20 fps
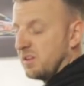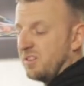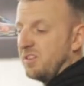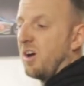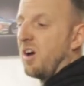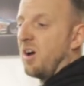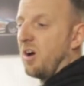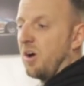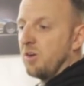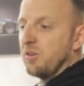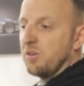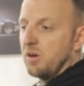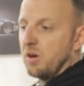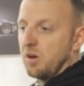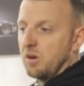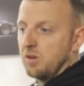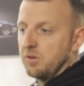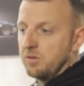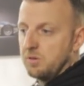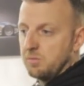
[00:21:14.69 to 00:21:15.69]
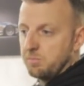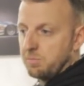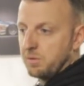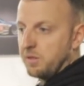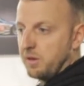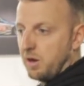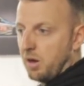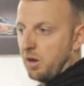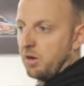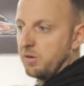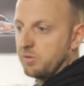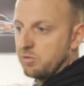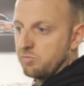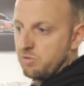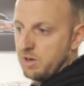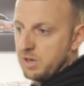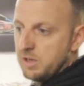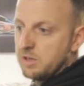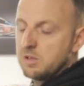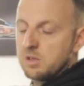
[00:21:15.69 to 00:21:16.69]
not on, but they're on,
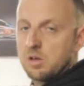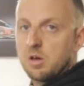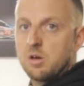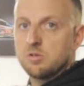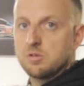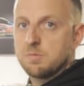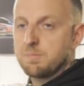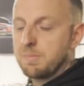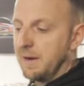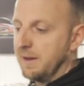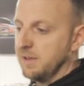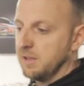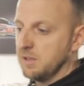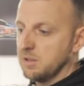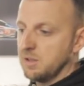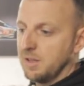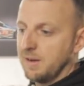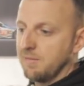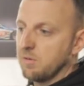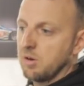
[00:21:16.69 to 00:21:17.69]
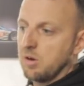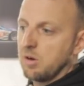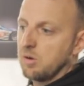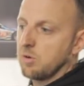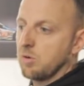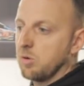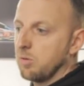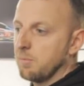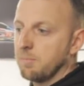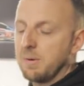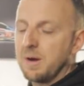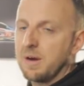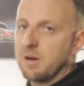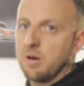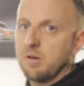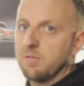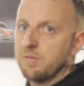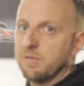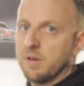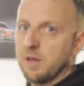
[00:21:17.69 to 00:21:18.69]
ready to go to paint. They haven't got to come back
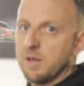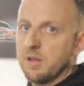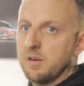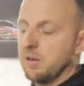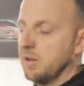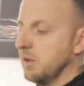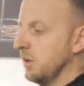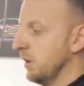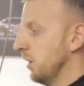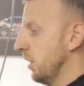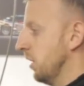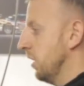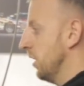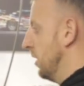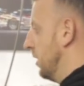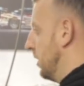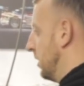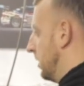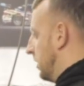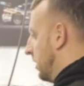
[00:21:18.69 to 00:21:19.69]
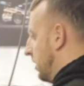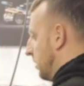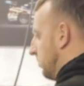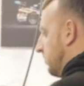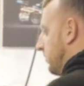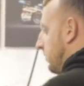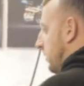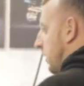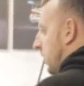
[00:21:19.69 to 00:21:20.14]
off again. We've